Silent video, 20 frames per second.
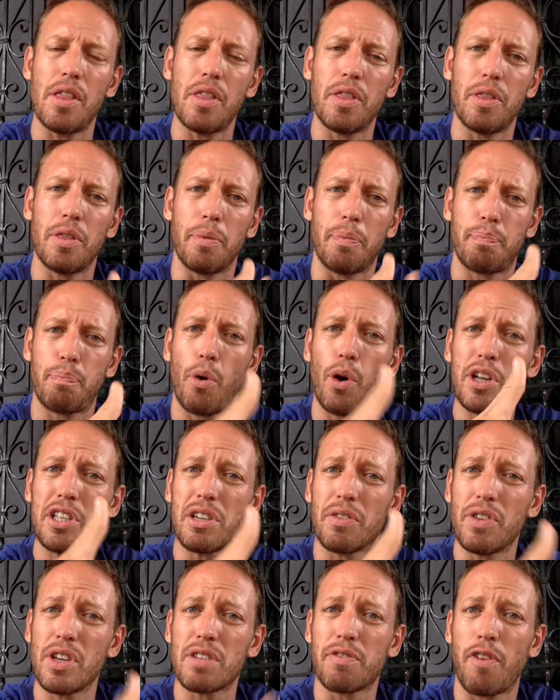the point
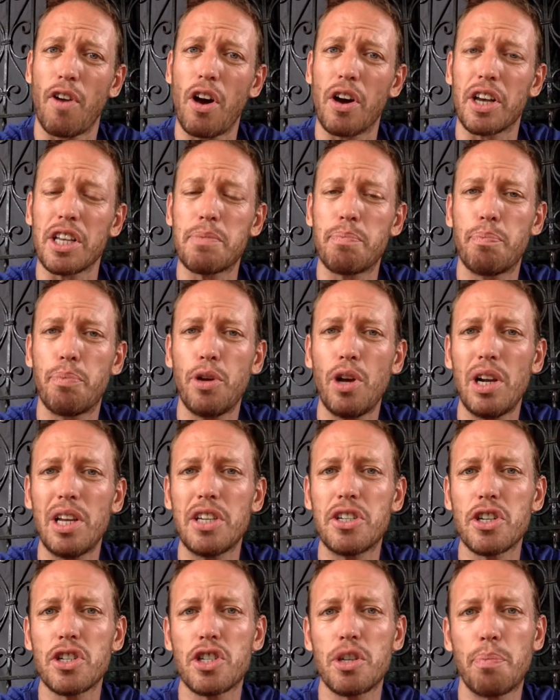of this vlog is purely
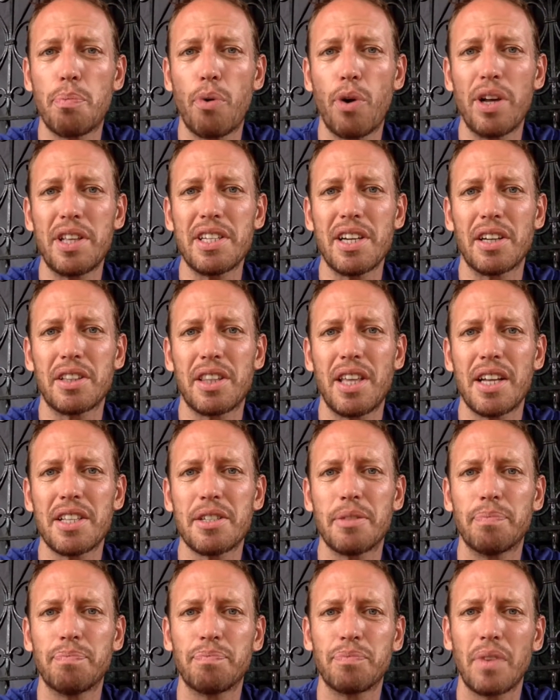just to point out
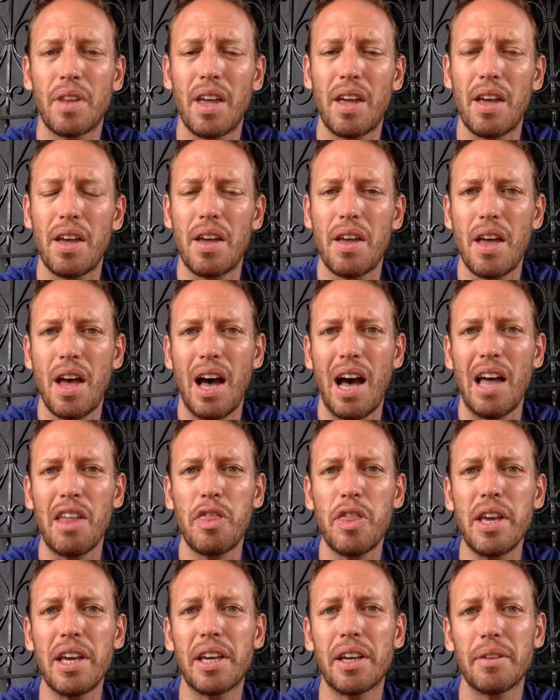that I
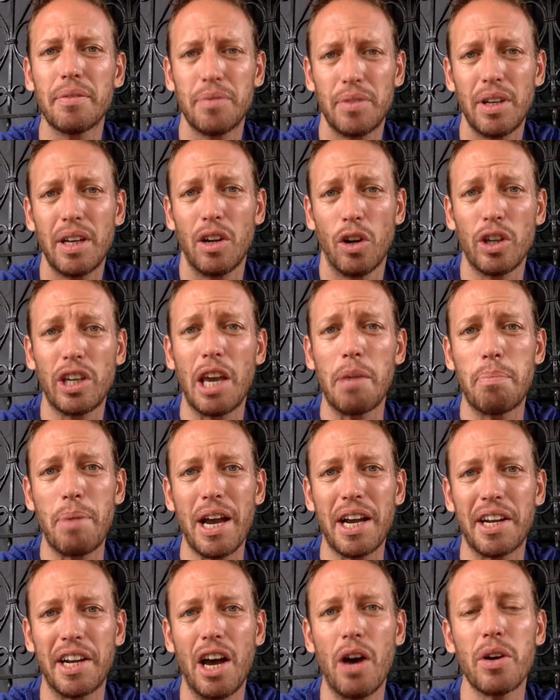think, looking
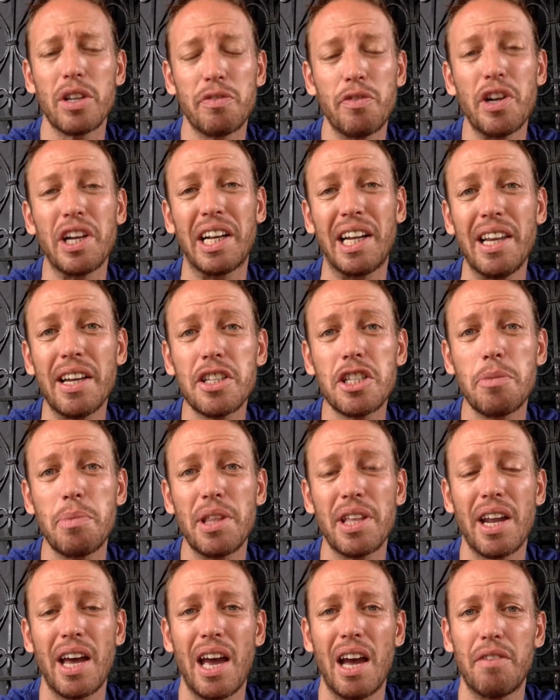back now, it's very clear to me
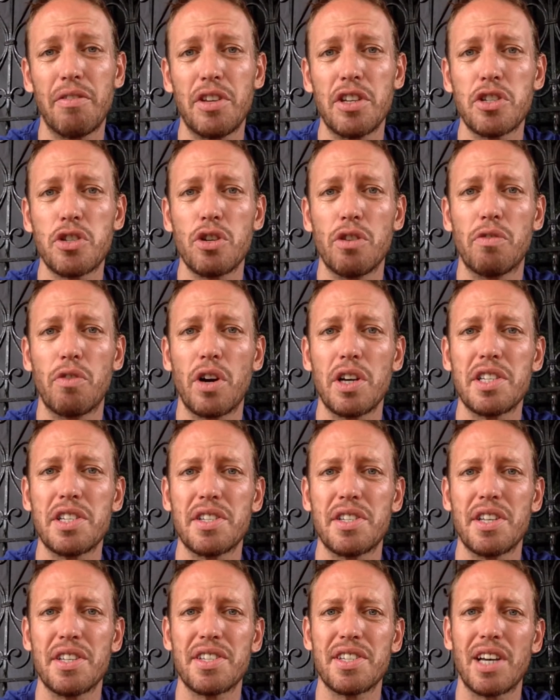that I have these two
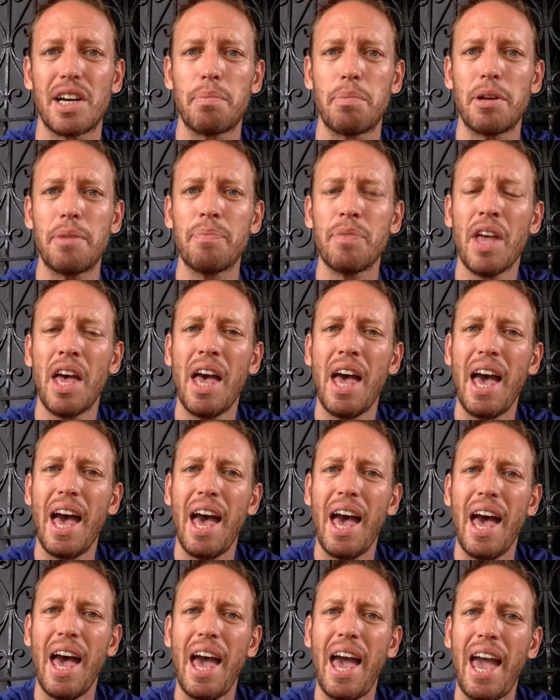voices inside me.
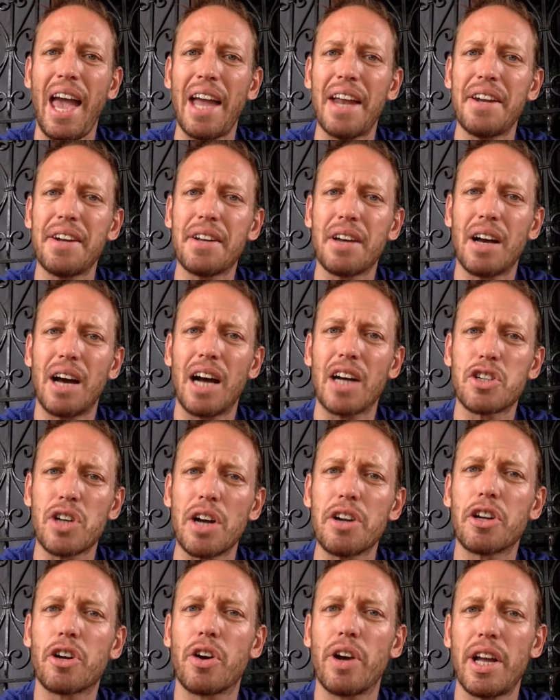And I try
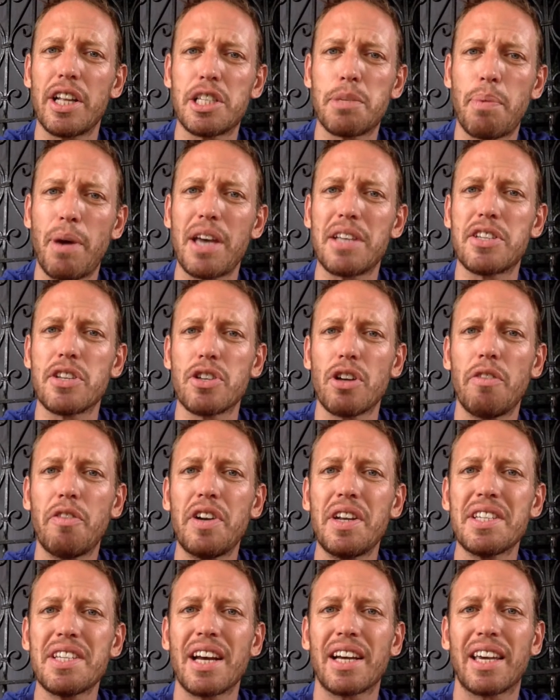to create space as
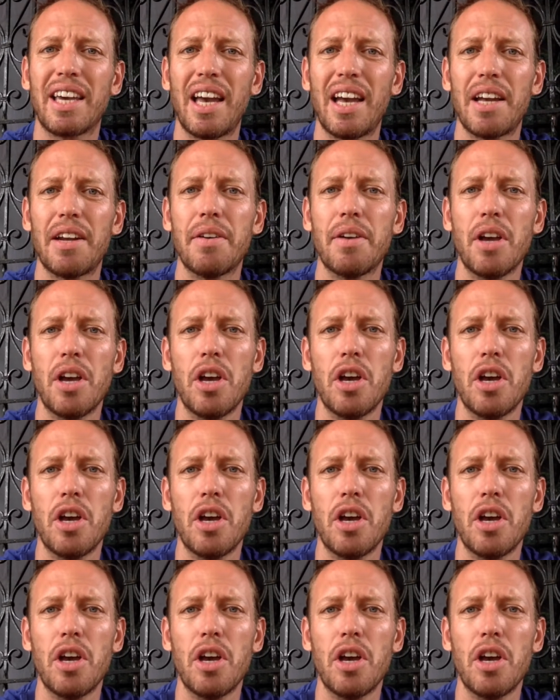often as I can